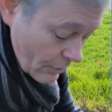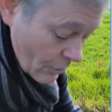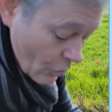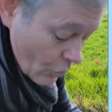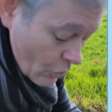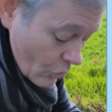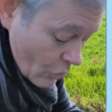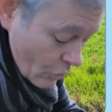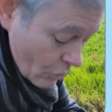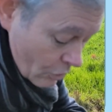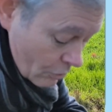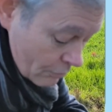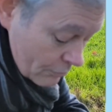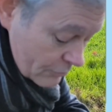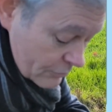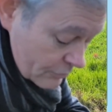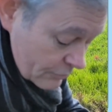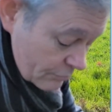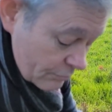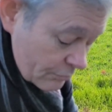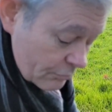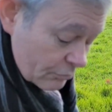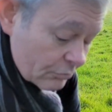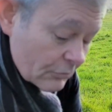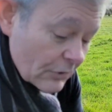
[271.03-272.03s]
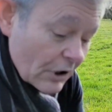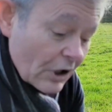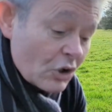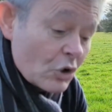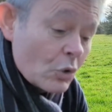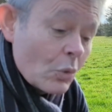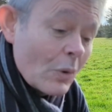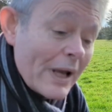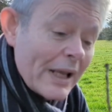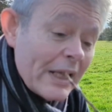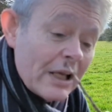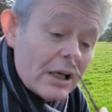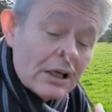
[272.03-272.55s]
or a
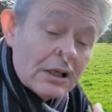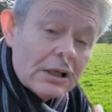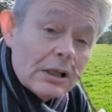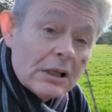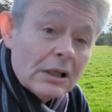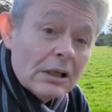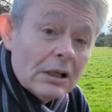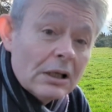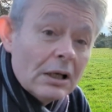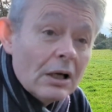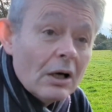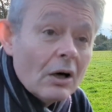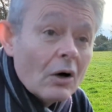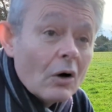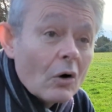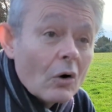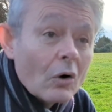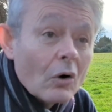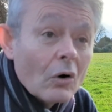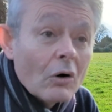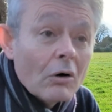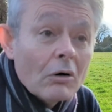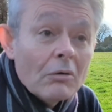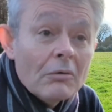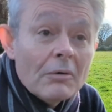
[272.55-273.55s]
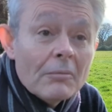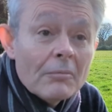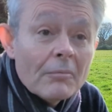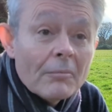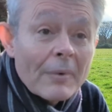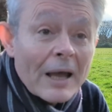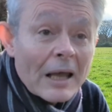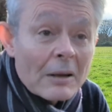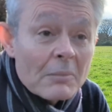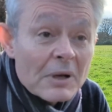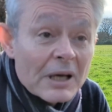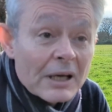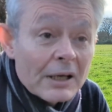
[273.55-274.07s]
twig, or
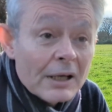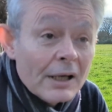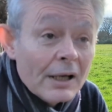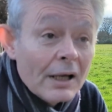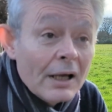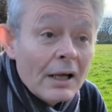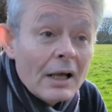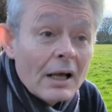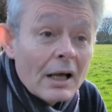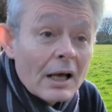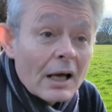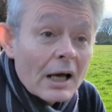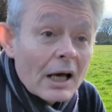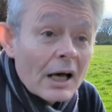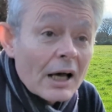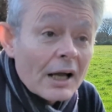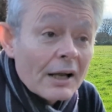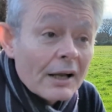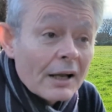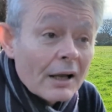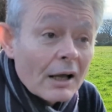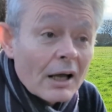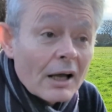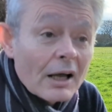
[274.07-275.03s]
maybe an